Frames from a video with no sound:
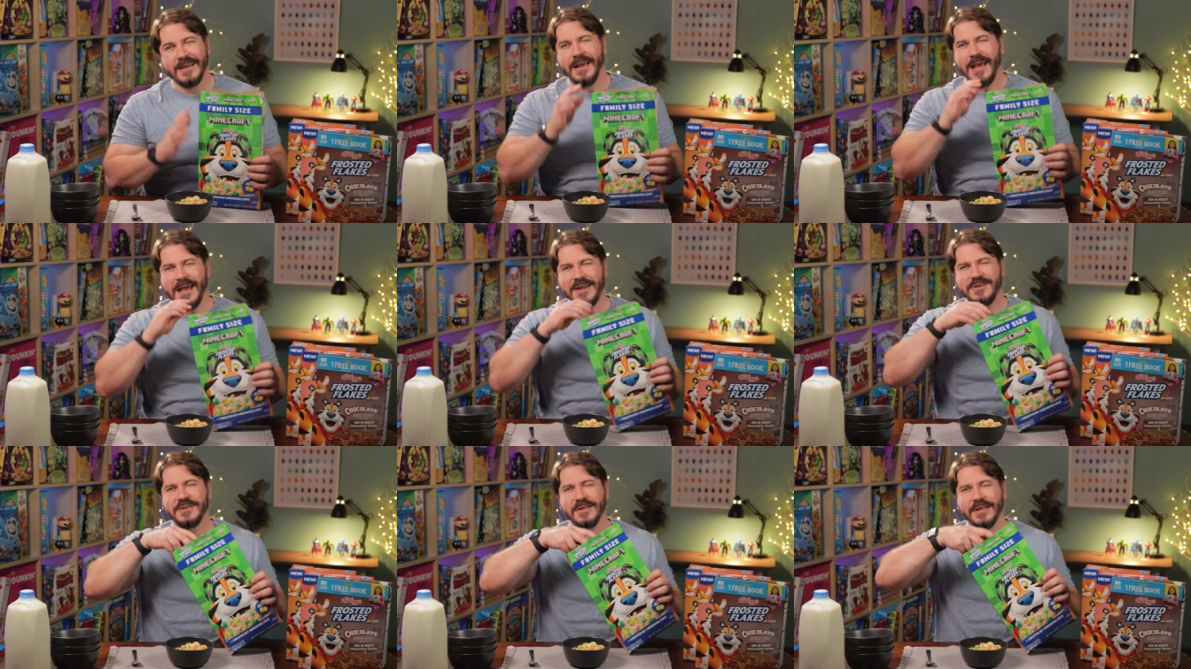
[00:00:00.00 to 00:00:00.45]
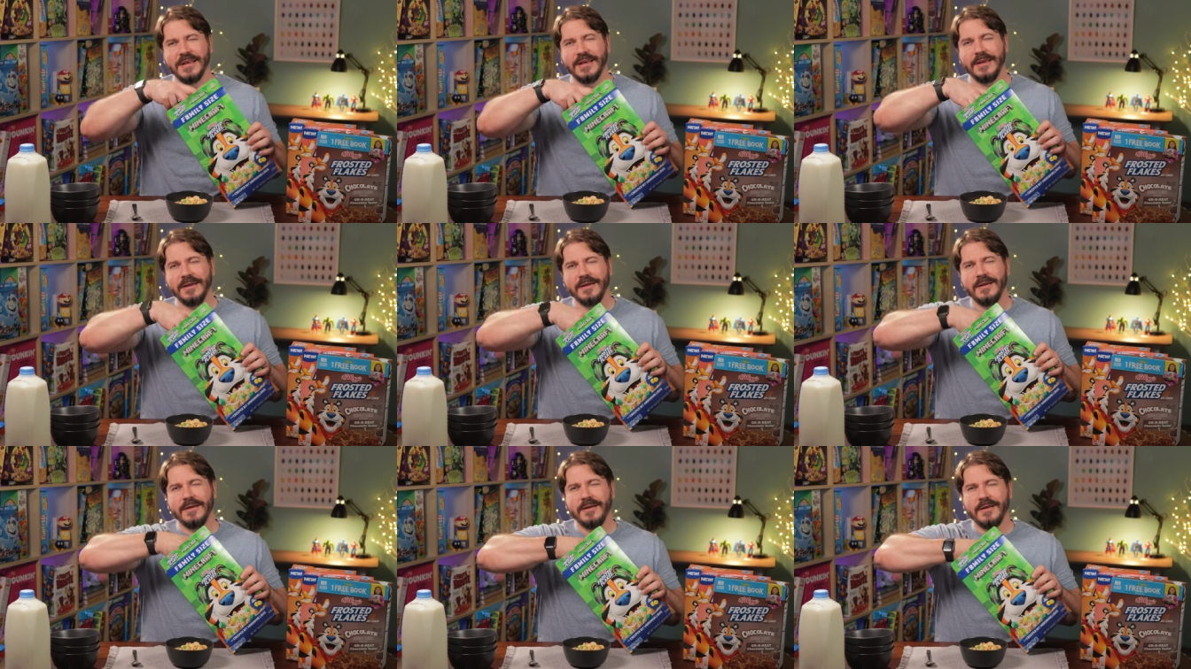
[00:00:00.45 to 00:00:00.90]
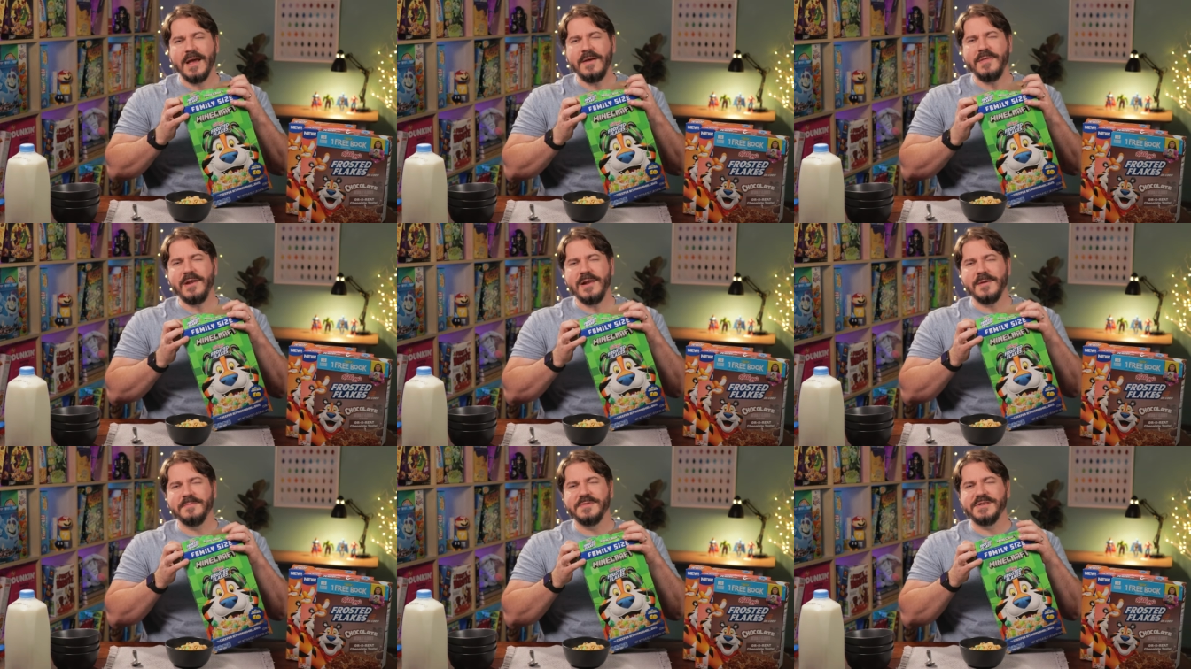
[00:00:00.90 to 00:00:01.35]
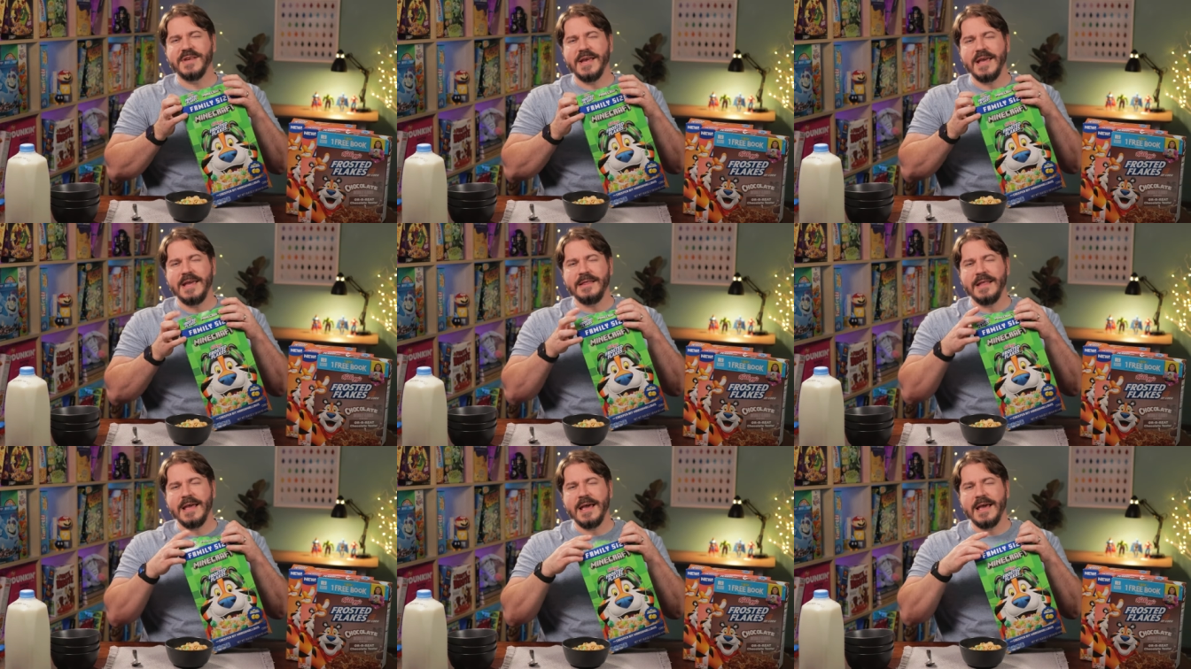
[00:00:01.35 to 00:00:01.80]
Actually, now that I'm
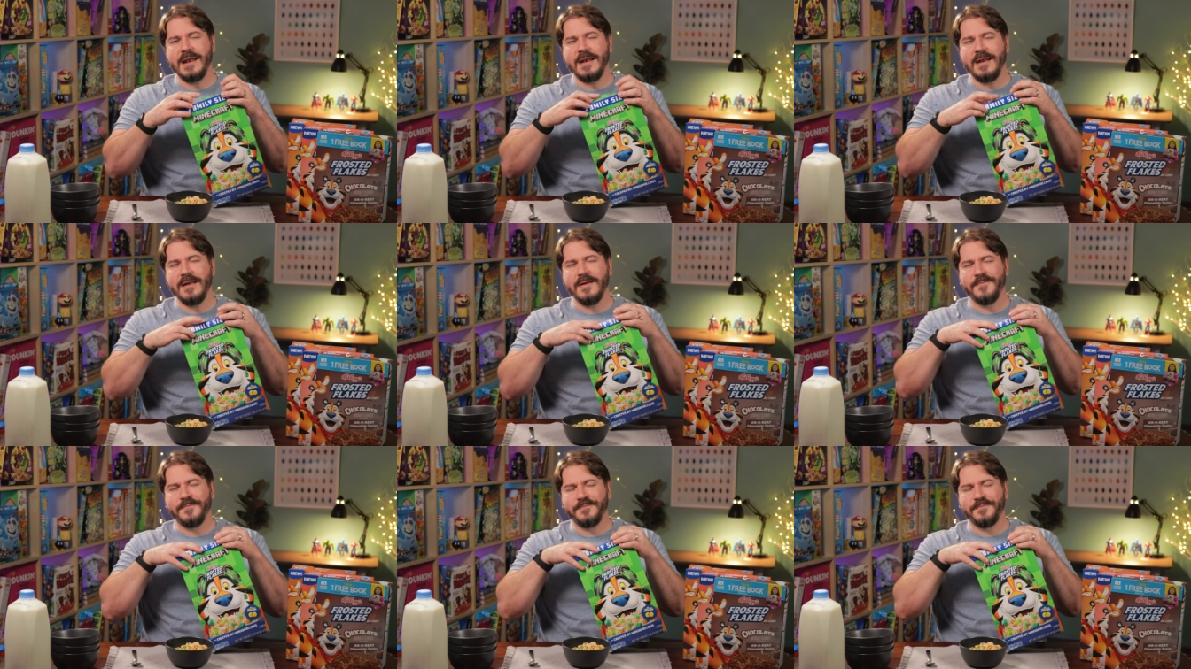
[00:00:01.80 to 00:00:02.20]
saying that,